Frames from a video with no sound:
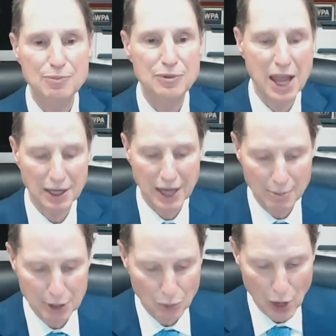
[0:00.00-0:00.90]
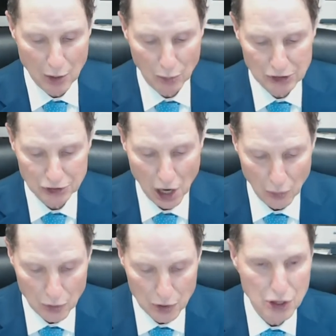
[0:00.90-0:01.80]
Dan Keppen, why don't we
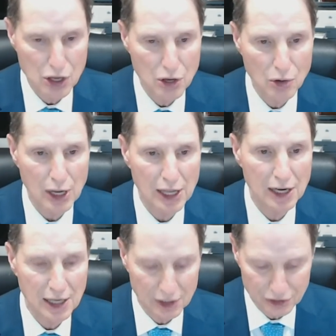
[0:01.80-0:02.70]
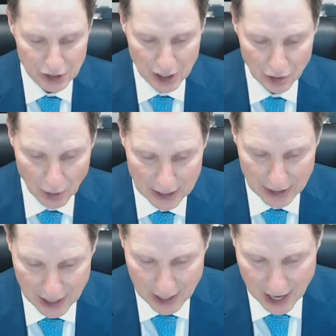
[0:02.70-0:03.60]
start with you? It is great
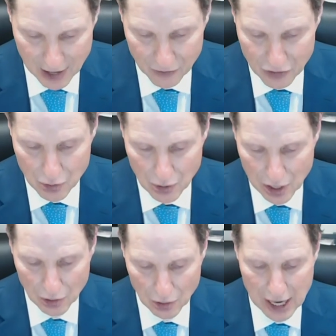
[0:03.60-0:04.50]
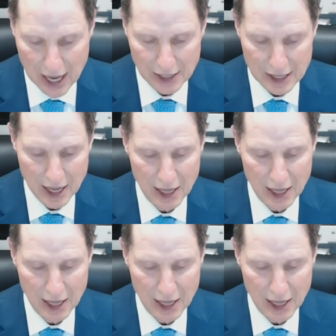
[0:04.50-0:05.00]
to have you here again.